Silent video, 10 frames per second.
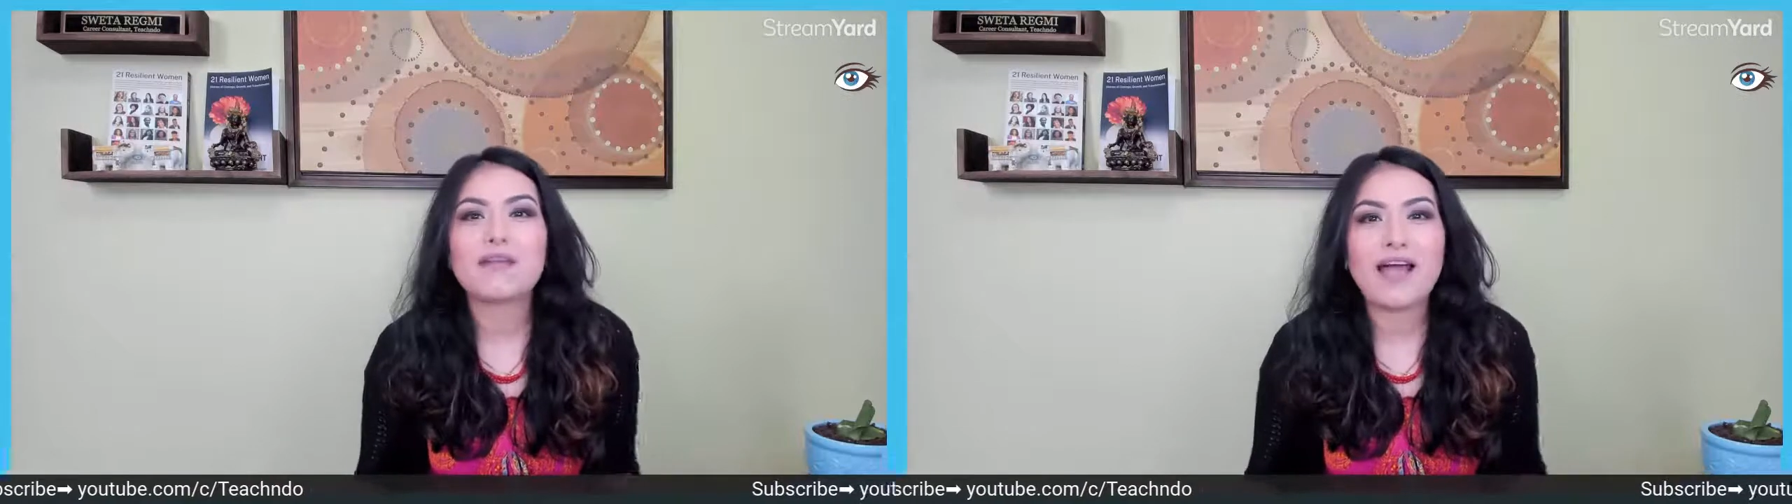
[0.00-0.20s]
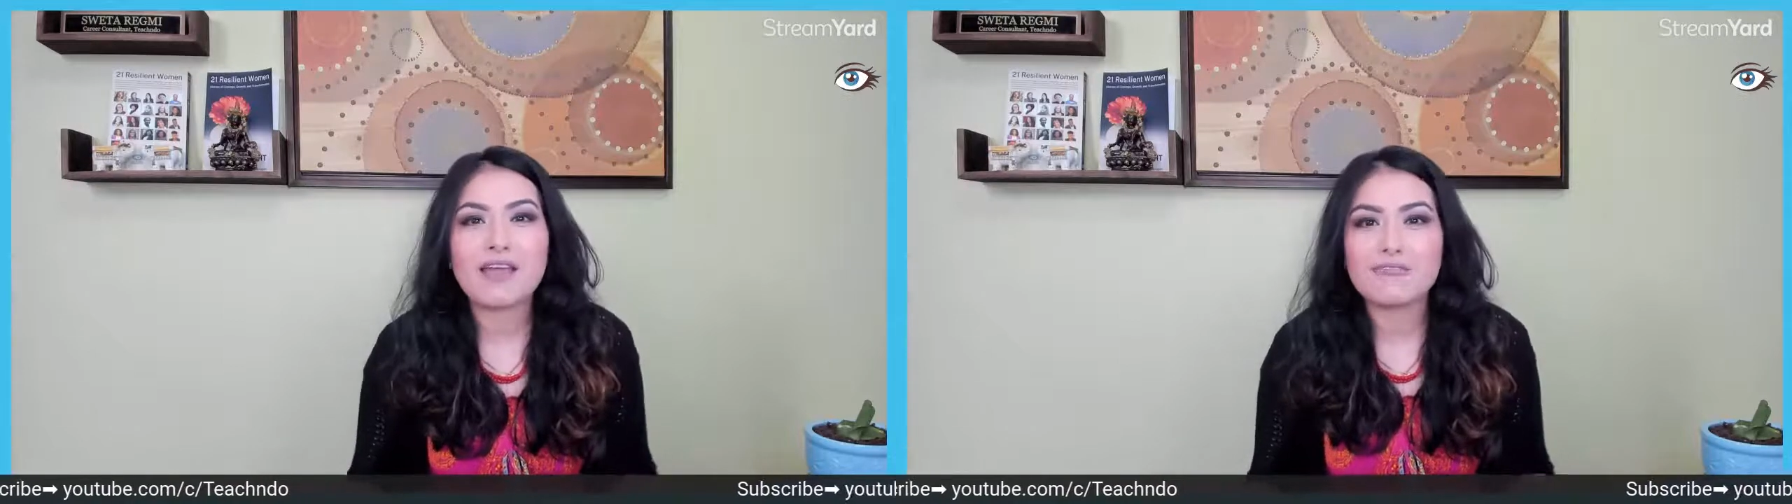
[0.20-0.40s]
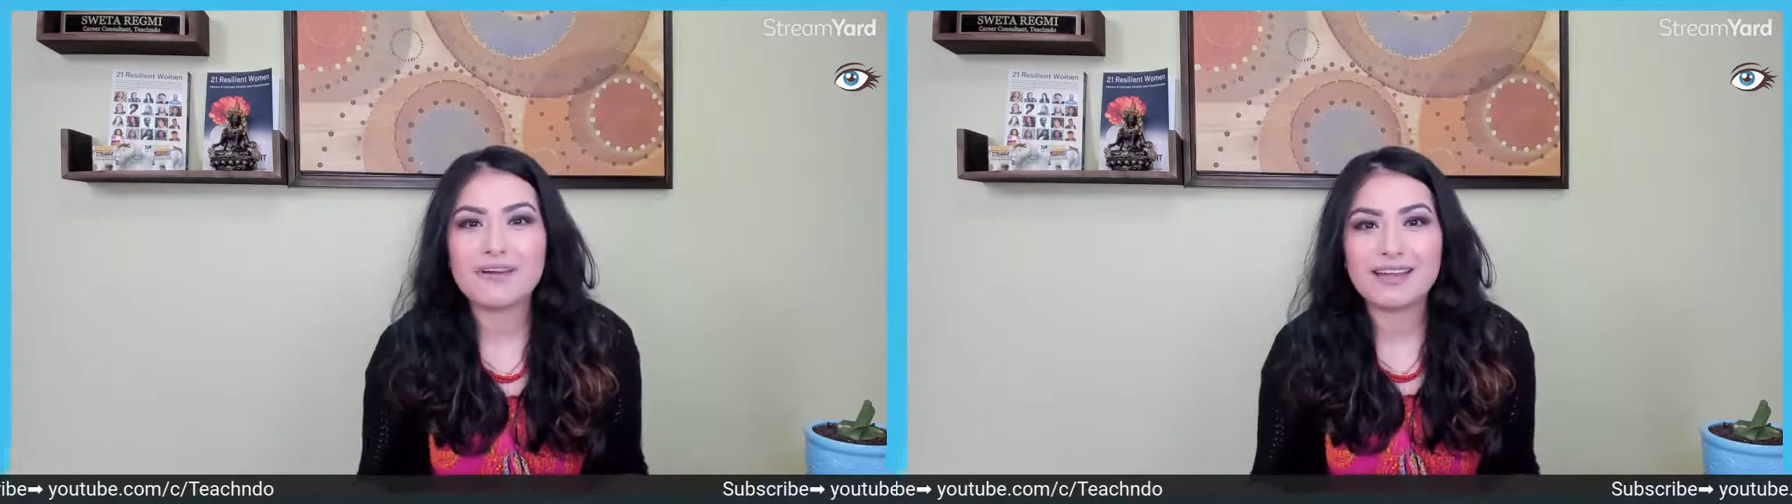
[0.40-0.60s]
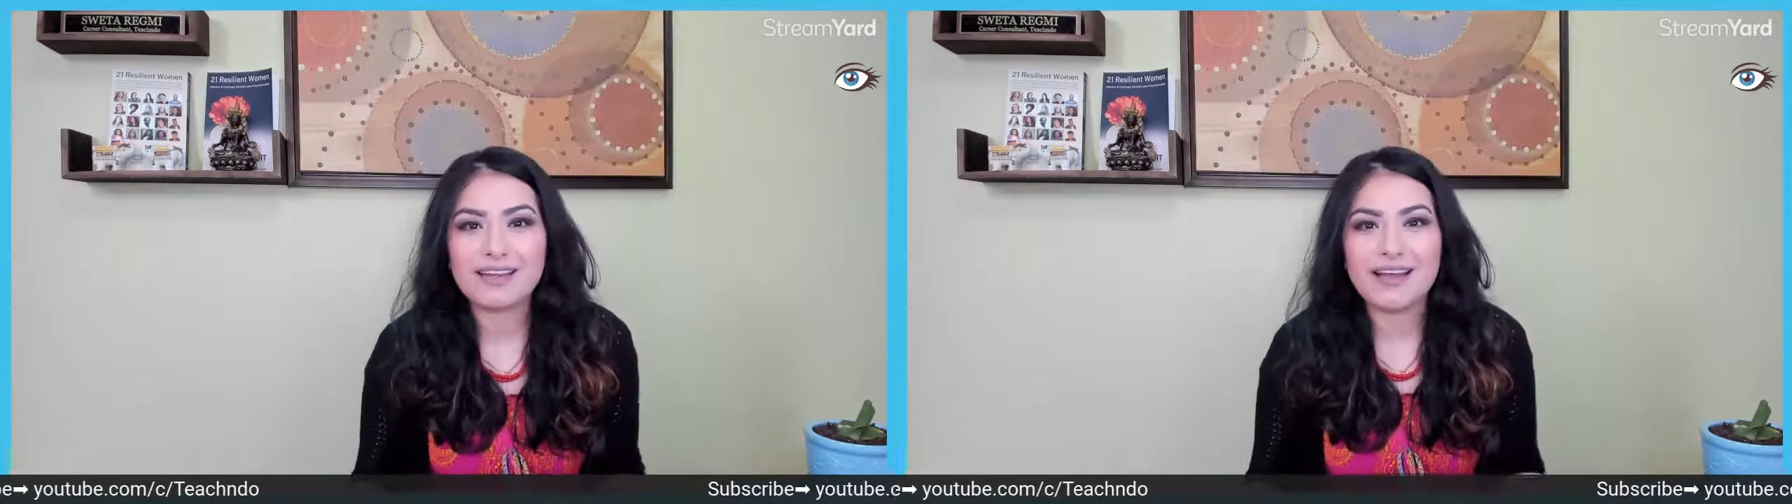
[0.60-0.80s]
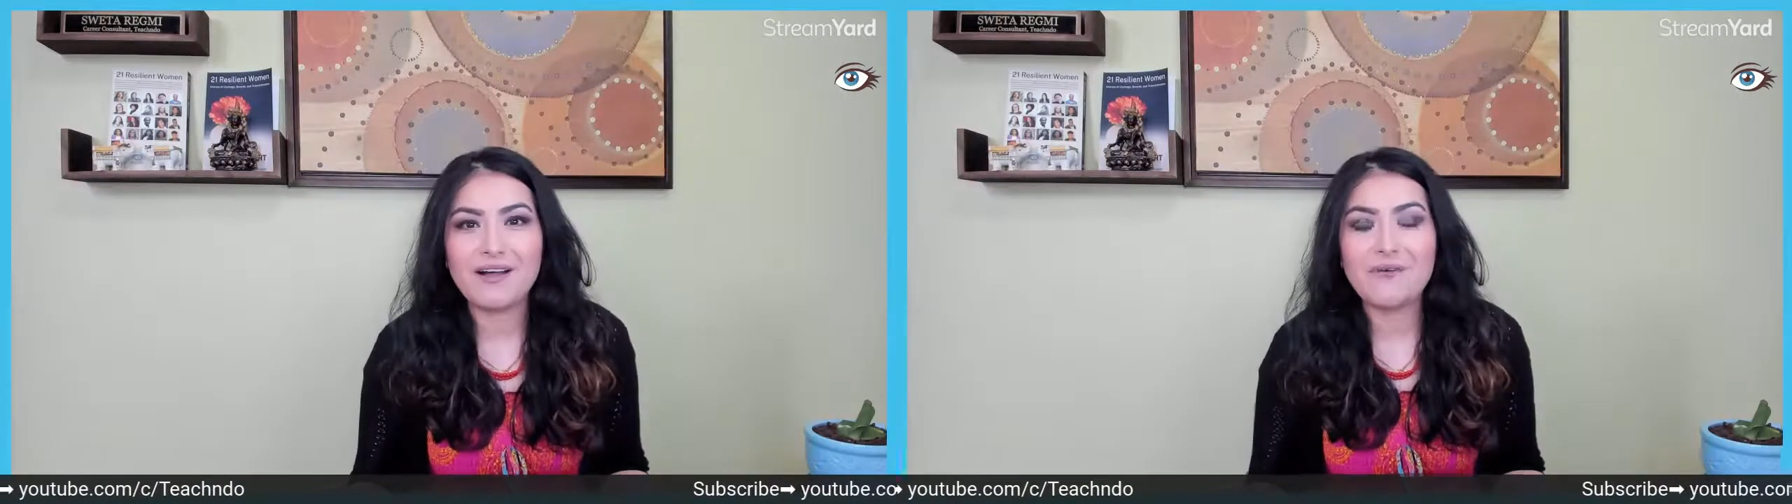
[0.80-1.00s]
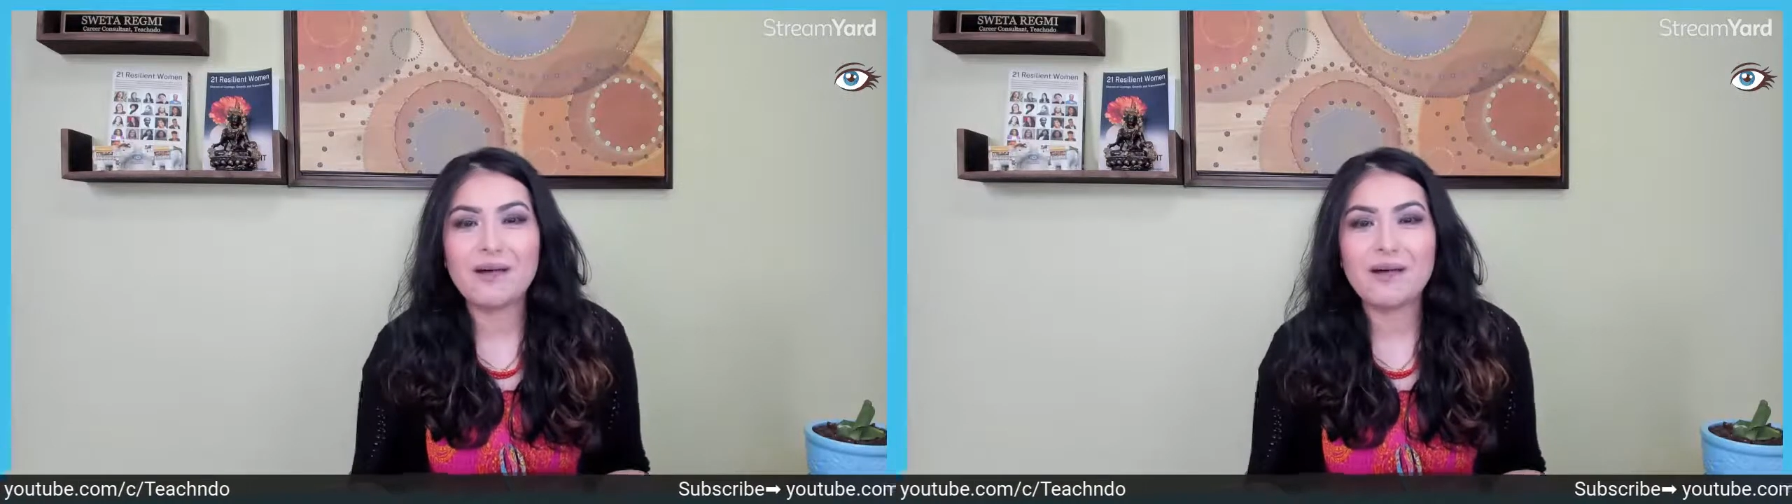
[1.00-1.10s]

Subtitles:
live right now.